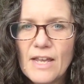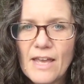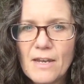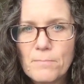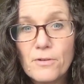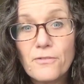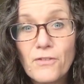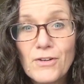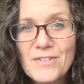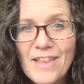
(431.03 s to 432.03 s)
and it
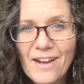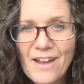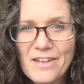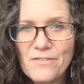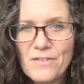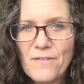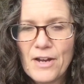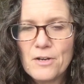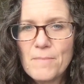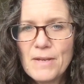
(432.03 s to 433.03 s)
prefers that kind of
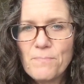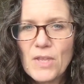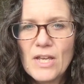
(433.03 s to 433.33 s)
environment.